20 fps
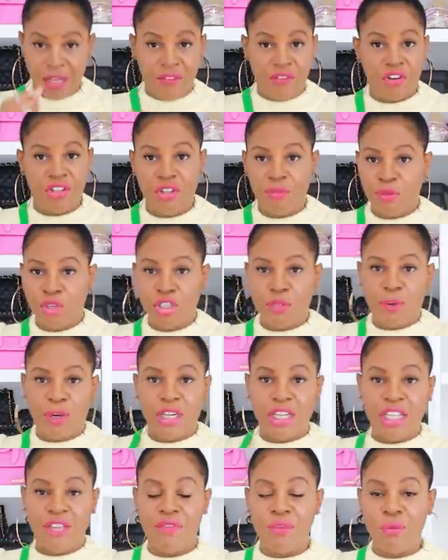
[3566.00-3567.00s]
for the most
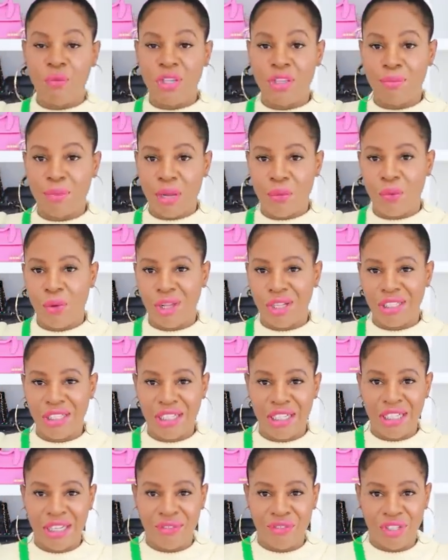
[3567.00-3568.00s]
part, even with my wallet
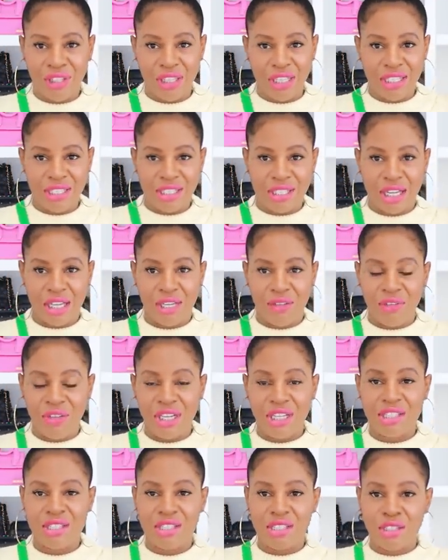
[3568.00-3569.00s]
and everything inside of
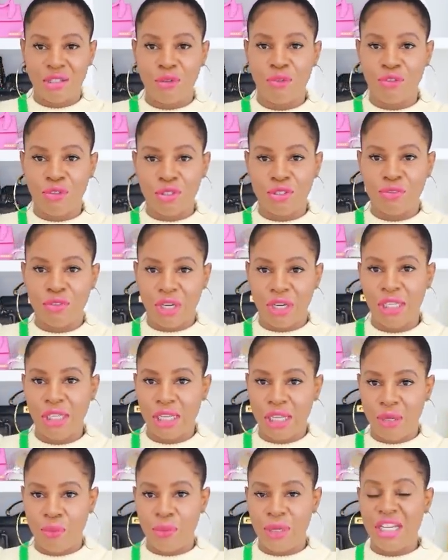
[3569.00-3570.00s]
it, it still feels very
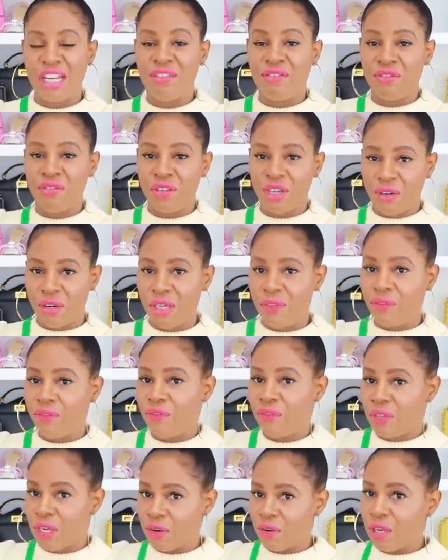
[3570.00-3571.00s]
lightweight and very,
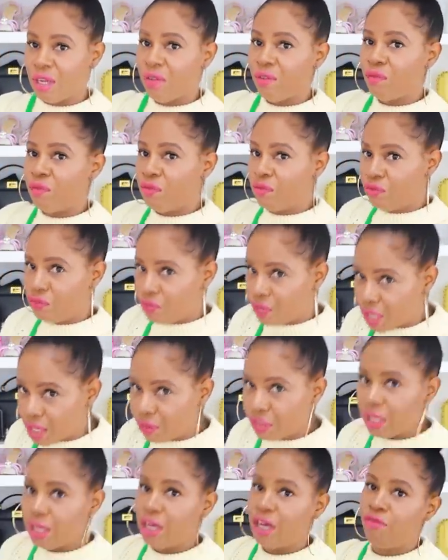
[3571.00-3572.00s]
very,
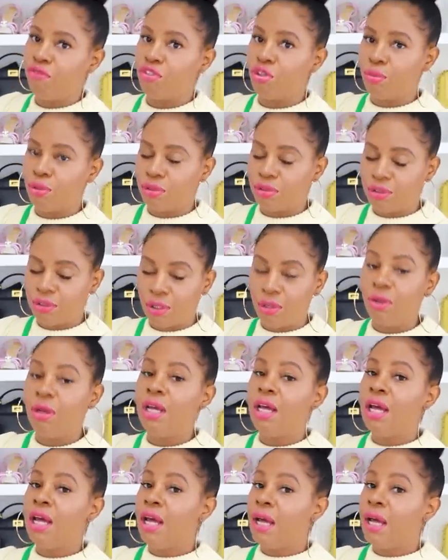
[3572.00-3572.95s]
very comfortable. So